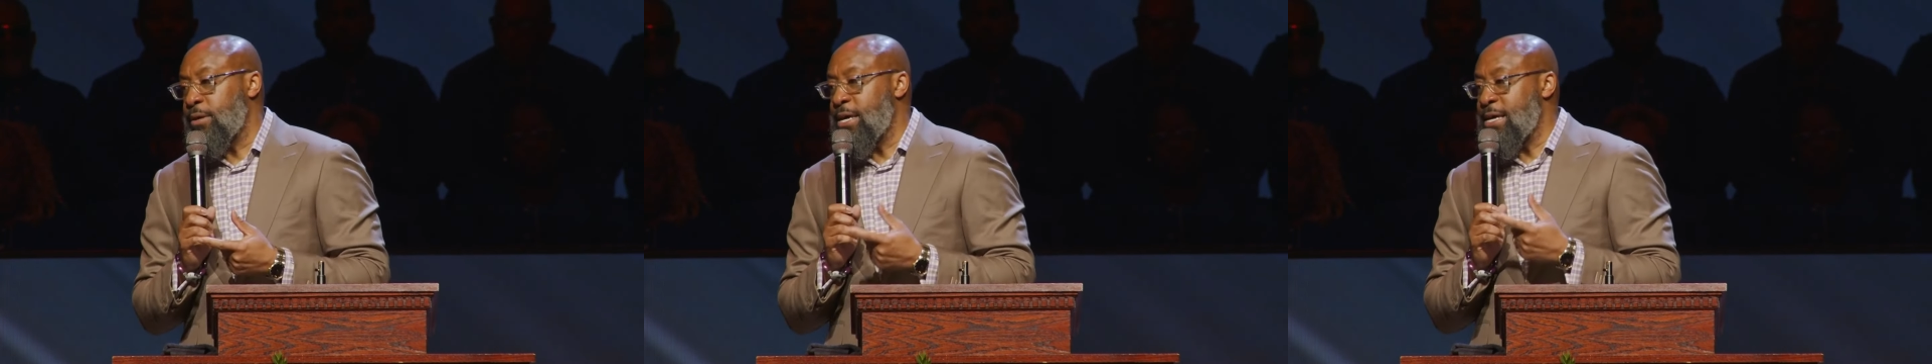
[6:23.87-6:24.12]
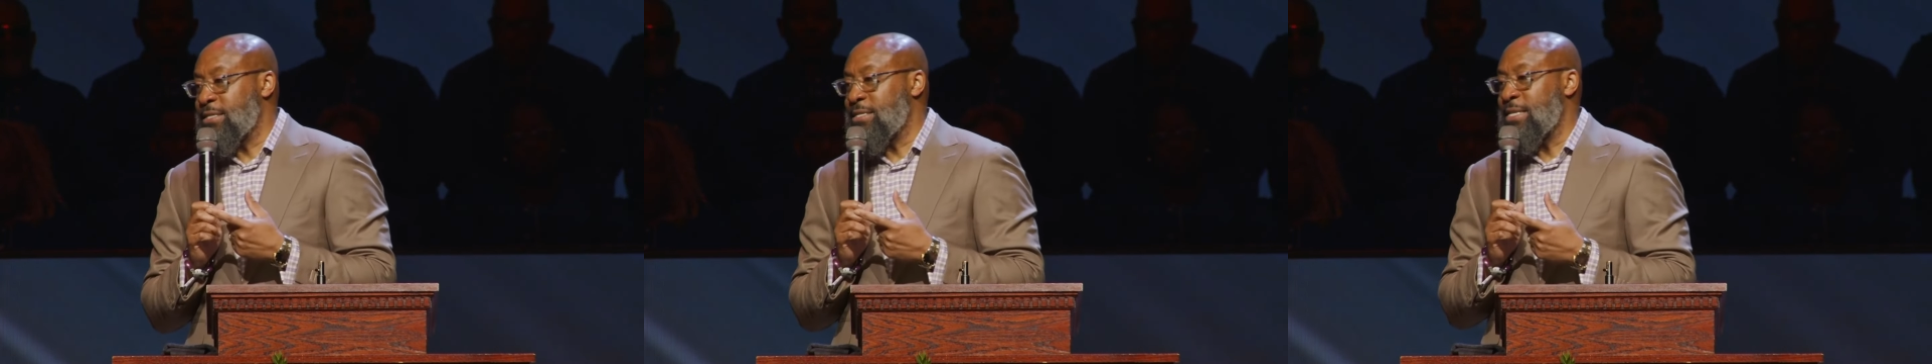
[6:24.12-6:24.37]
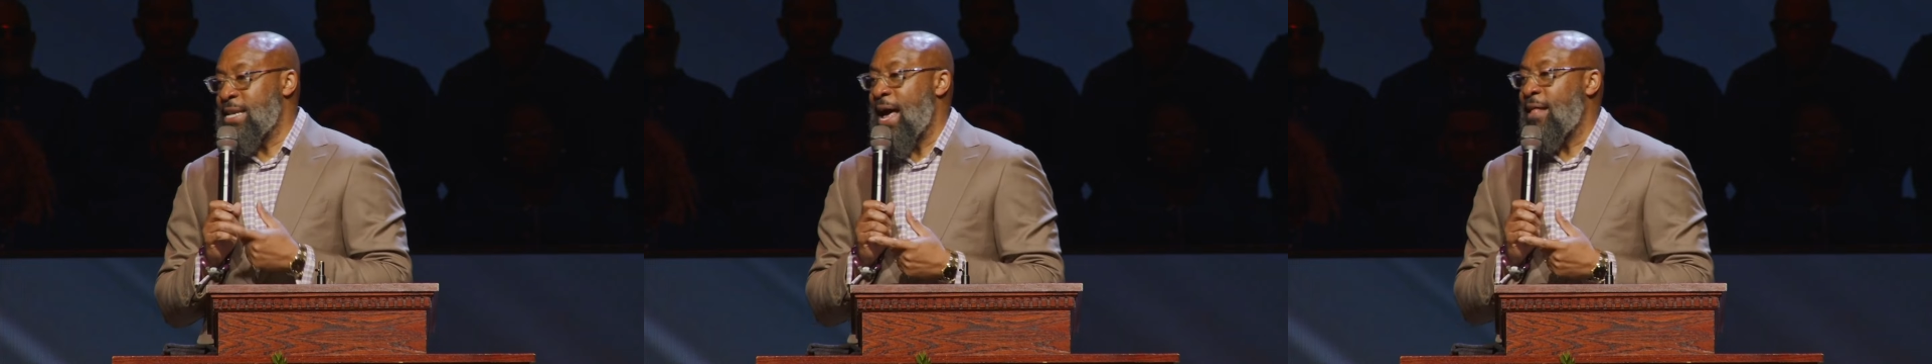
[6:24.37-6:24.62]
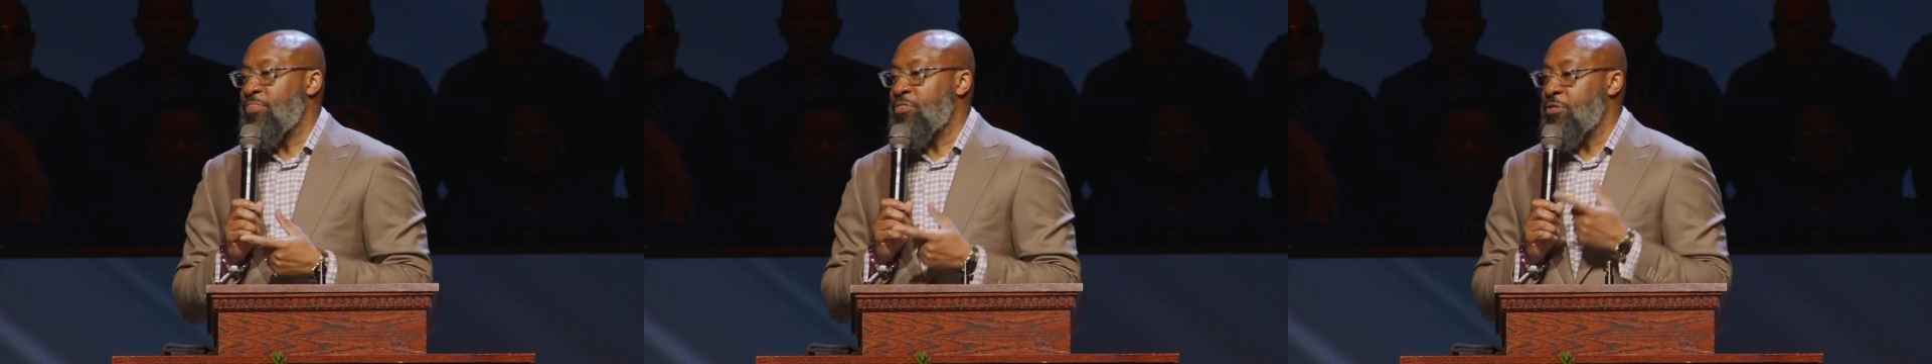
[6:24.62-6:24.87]
is
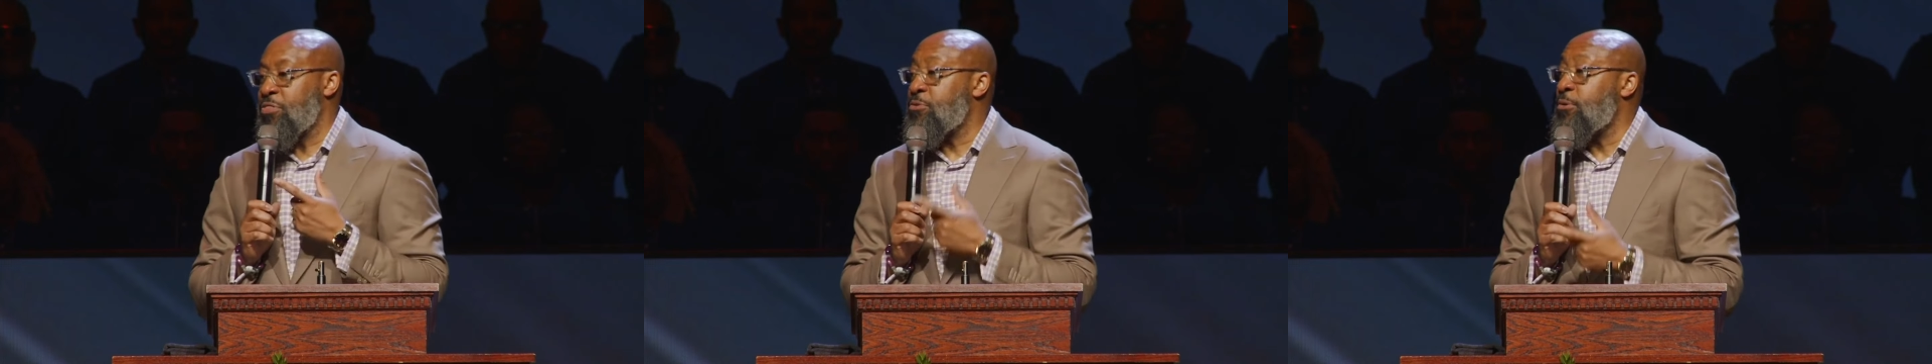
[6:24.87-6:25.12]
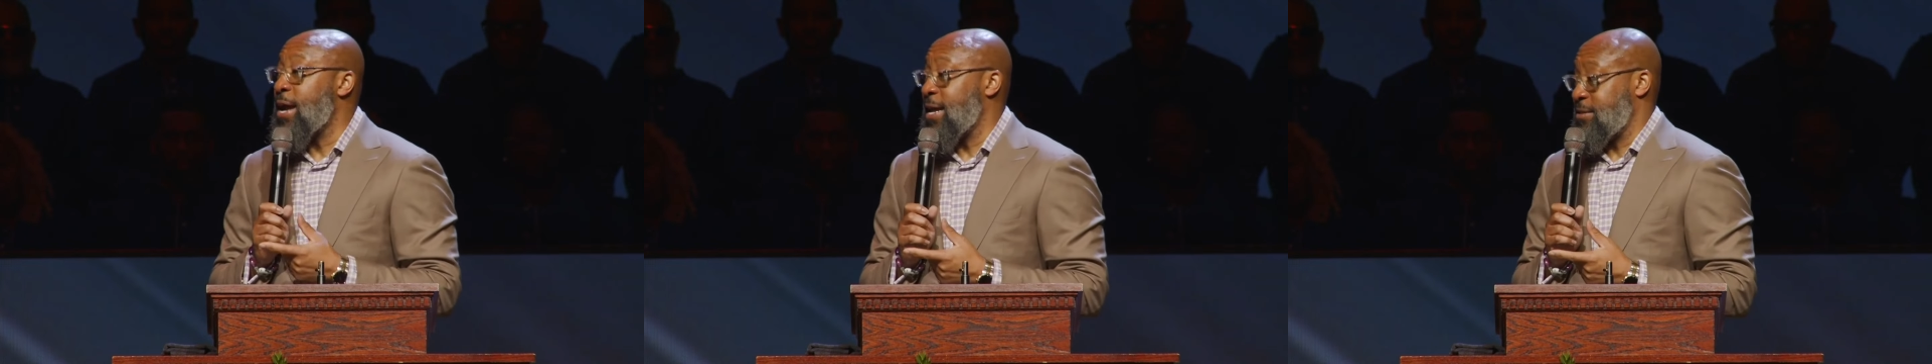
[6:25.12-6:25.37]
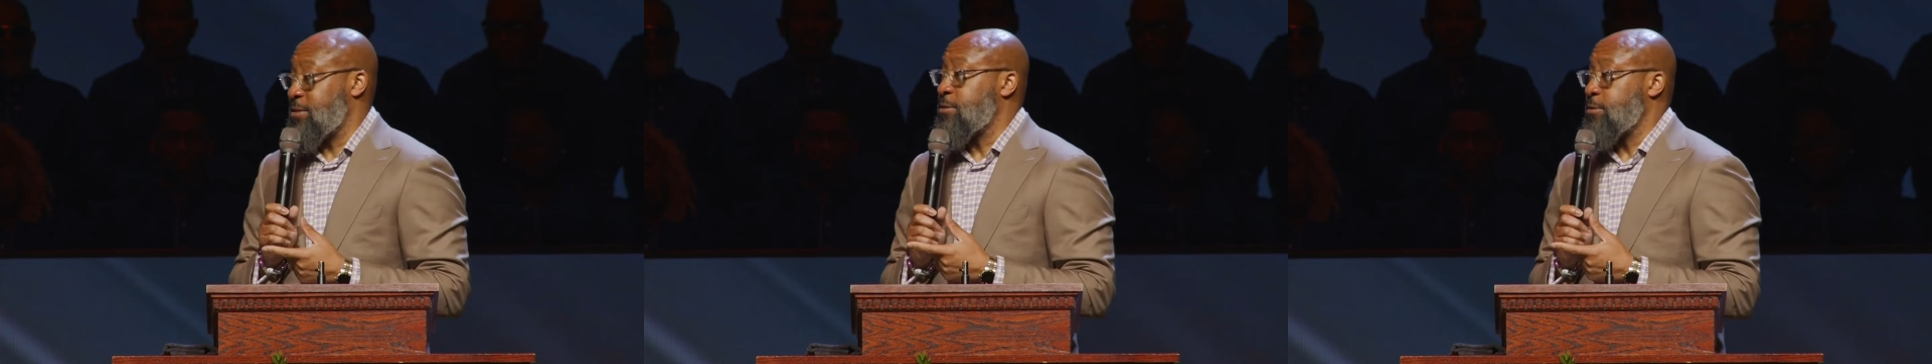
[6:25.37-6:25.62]
not the threat.